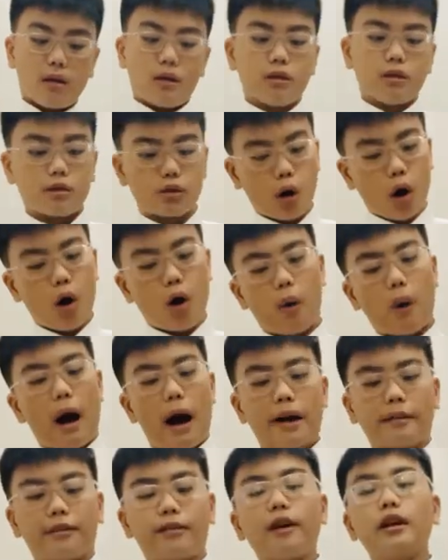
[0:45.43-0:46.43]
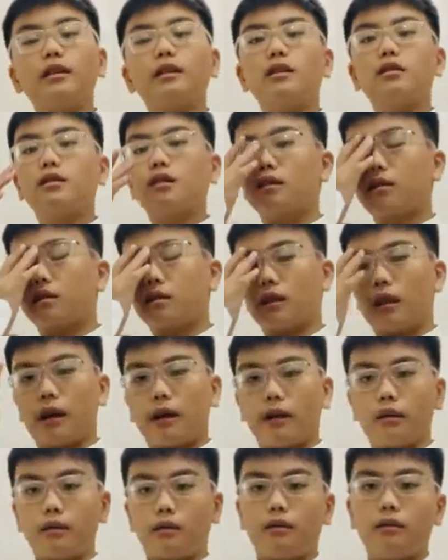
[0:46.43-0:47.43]
So I think this is
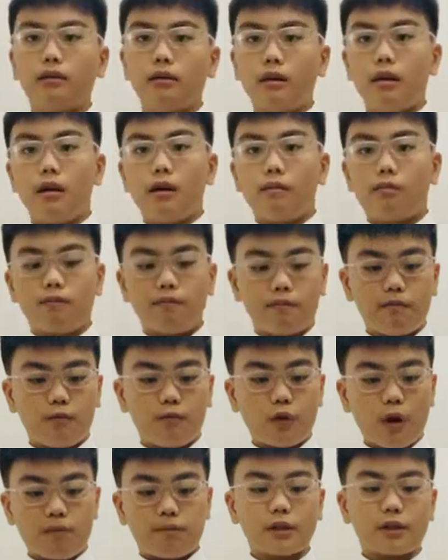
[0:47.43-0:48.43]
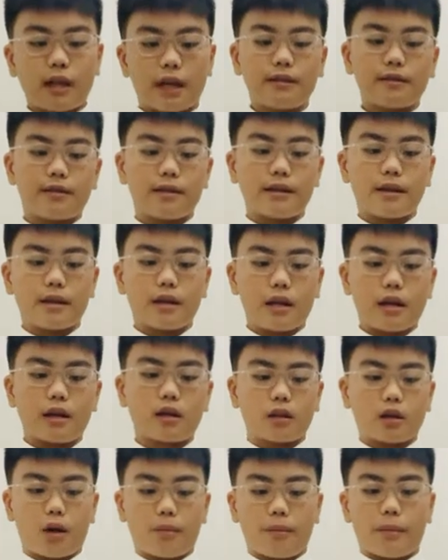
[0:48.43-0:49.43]
like representing
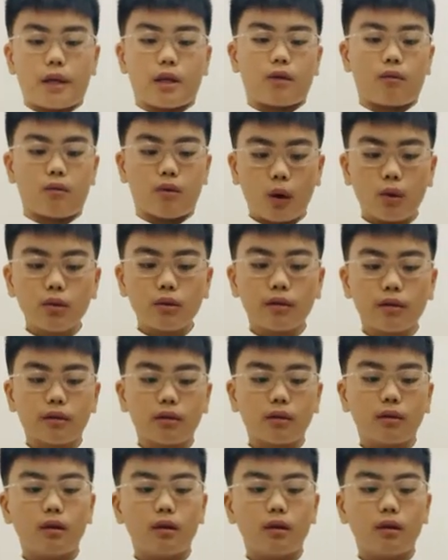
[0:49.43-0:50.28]
economic growth.